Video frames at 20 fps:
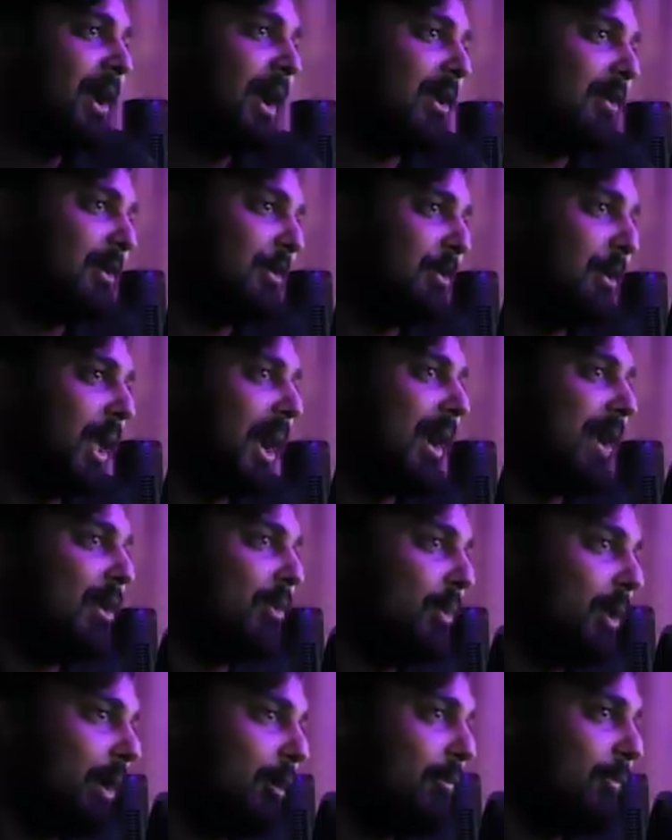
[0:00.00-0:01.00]
It's a black
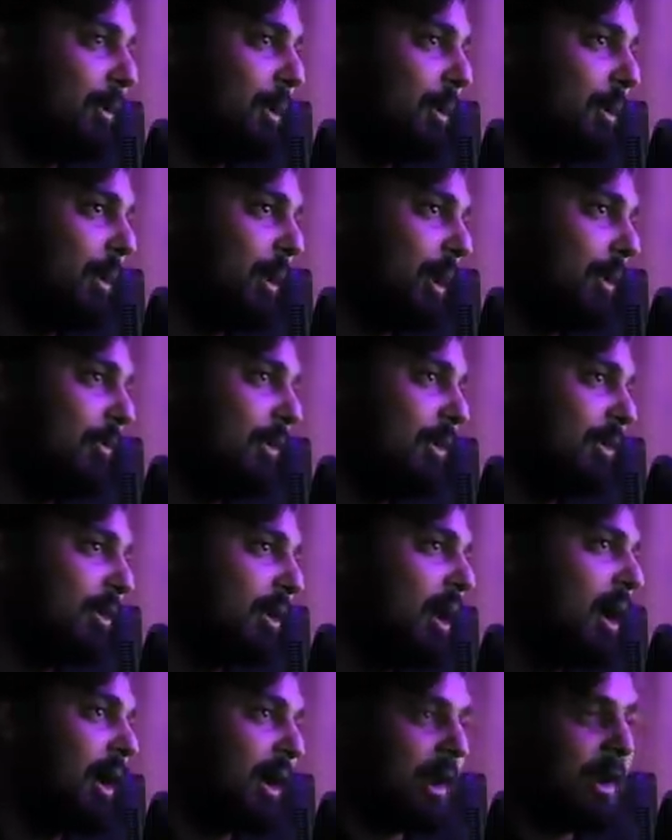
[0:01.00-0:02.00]
and white photo of his
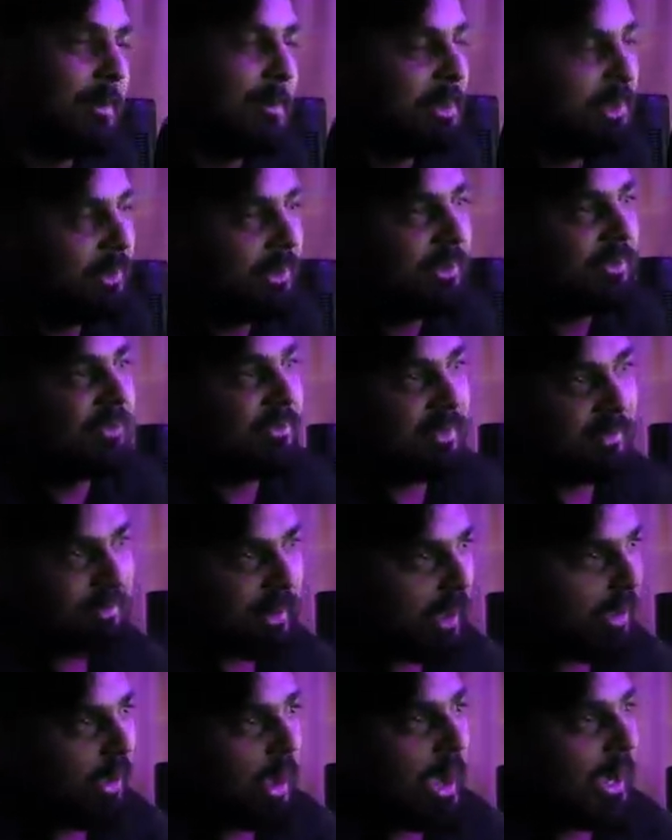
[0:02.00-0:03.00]
cock, and I mean, listen, I'm,
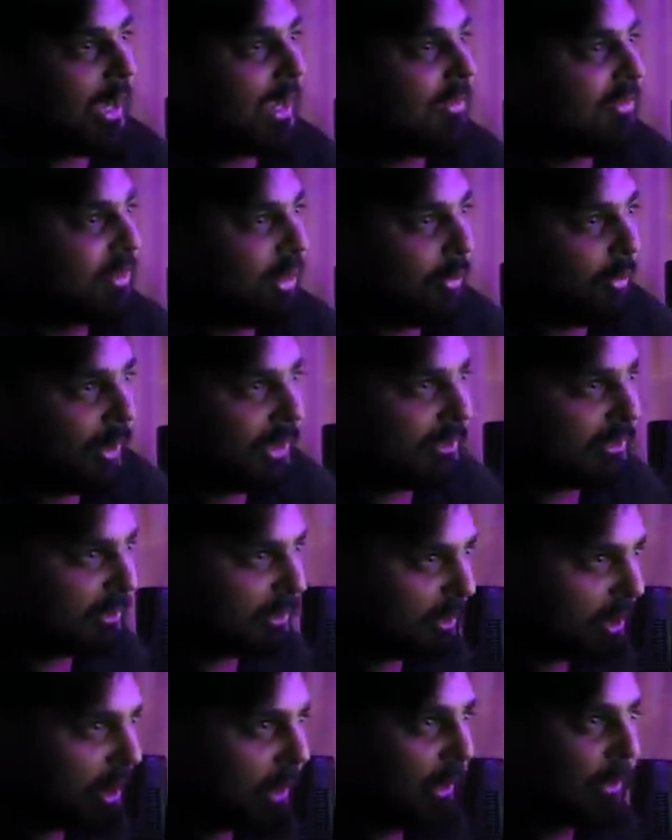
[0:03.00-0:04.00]
i guess I'll rate the
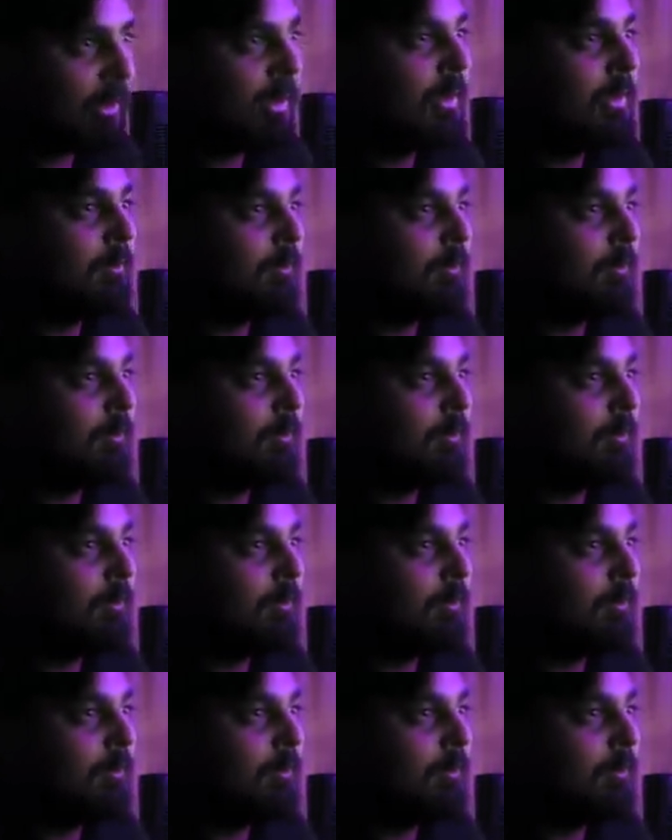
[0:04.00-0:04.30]
cock.